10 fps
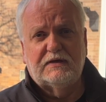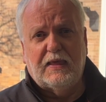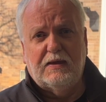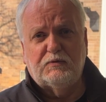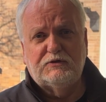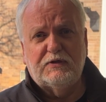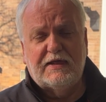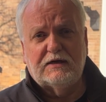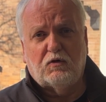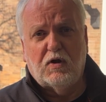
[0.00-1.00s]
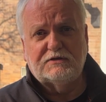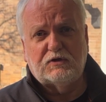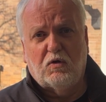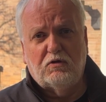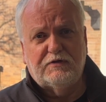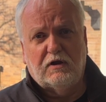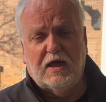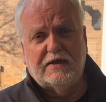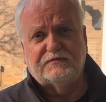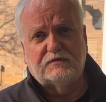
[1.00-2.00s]
And we do that across all their
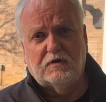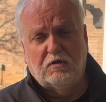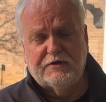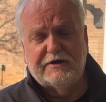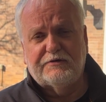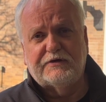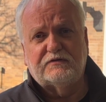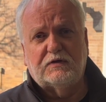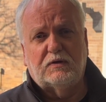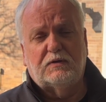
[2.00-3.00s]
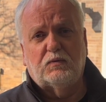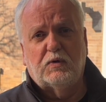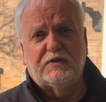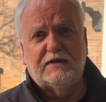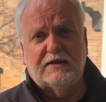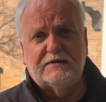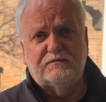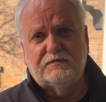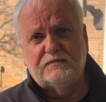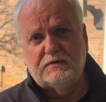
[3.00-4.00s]
lives, all their areas, where they live,
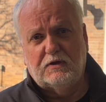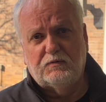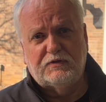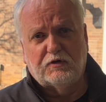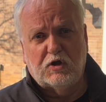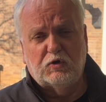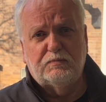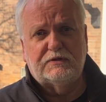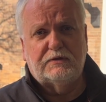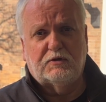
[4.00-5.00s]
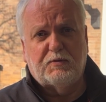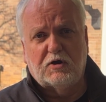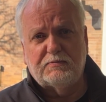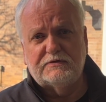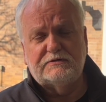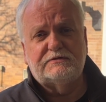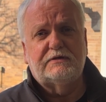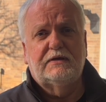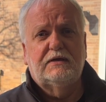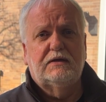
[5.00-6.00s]
in their home, in their apartments,
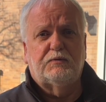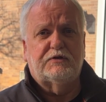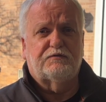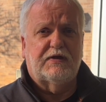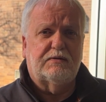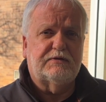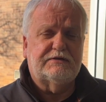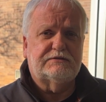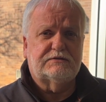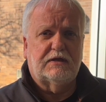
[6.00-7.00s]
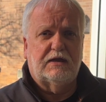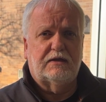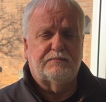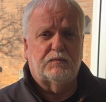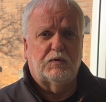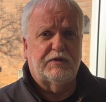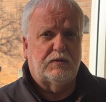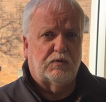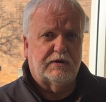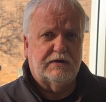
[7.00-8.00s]
with their families, where they
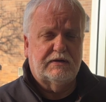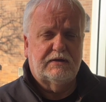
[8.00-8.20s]
work,